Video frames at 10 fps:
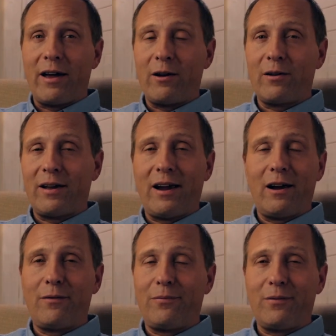I don't
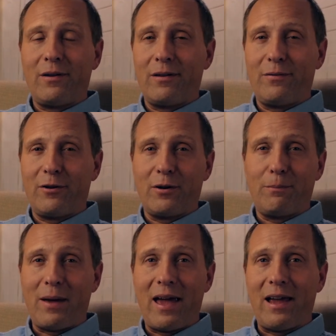care if you're at a
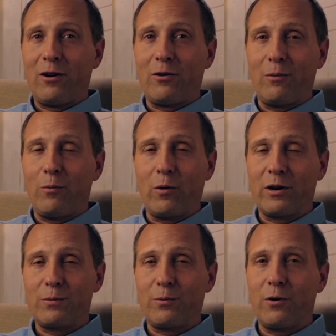bank or a
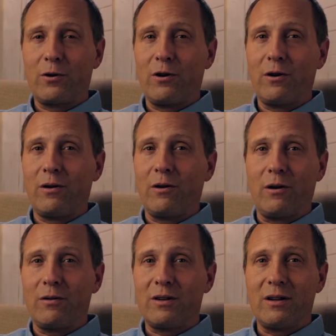mortgage broker,
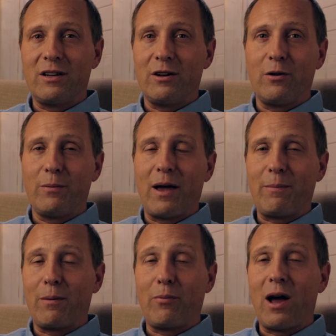or it might
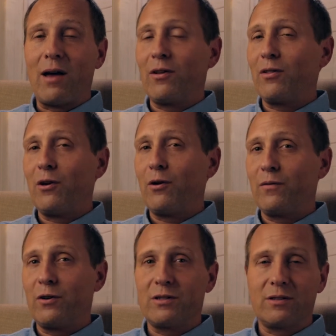be a private loan
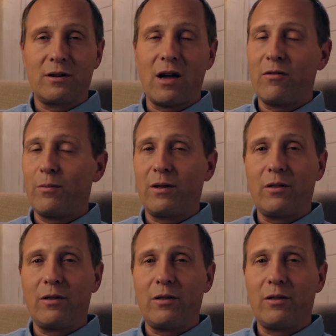versus a government